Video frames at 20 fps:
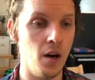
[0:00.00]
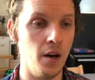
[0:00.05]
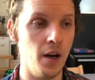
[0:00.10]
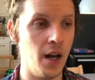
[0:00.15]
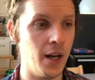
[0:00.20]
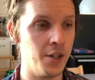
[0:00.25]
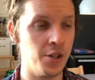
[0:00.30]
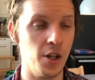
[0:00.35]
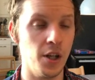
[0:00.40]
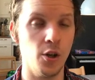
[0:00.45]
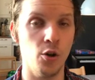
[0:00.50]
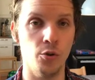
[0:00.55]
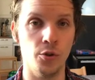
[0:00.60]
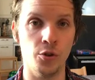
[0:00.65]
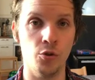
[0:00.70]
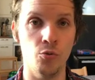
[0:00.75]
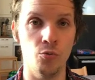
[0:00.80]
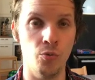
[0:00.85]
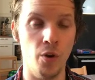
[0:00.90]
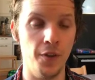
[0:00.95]
actually
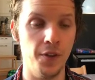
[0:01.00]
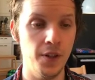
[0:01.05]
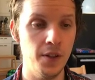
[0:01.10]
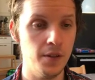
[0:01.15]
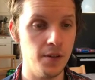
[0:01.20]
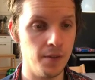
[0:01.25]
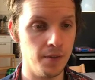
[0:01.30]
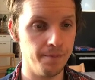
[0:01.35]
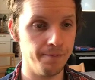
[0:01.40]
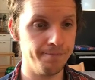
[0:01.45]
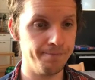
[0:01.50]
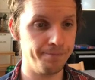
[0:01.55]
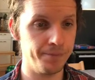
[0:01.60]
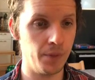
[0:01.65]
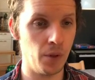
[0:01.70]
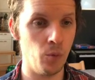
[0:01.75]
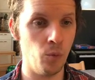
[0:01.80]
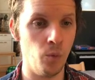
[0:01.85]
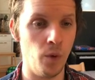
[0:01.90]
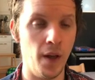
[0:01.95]
going to run it
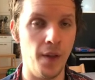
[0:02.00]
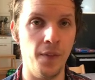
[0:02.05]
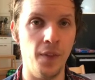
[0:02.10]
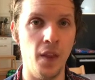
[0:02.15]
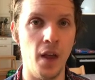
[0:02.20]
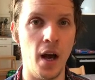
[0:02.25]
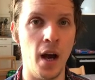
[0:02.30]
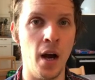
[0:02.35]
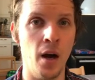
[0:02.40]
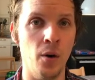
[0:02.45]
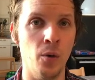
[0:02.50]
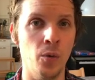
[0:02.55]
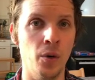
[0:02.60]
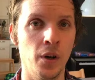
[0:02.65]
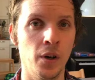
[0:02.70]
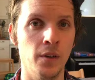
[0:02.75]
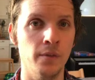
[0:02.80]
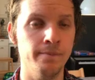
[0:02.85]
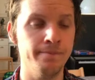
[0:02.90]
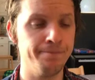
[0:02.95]
when
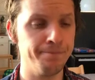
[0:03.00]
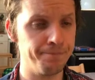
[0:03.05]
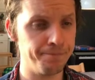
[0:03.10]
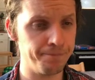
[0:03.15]
our